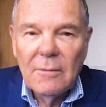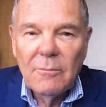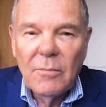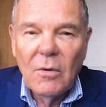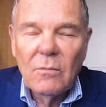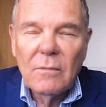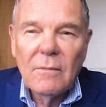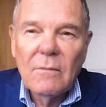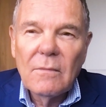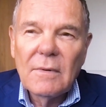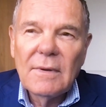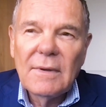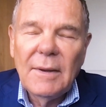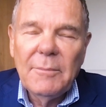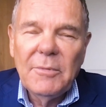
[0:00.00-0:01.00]
But
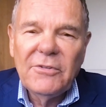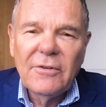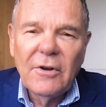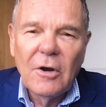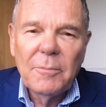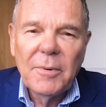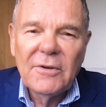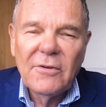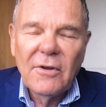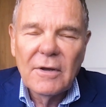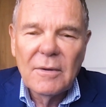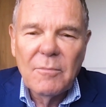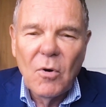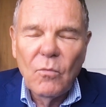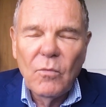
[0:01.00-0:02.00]
let me start by
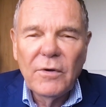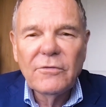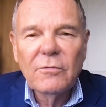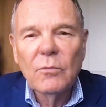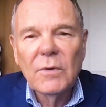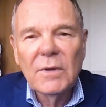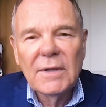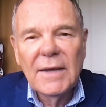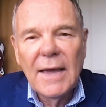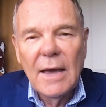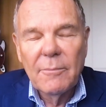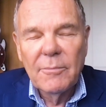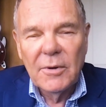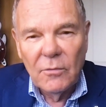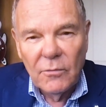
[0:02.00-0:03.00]
talking about what's really happening.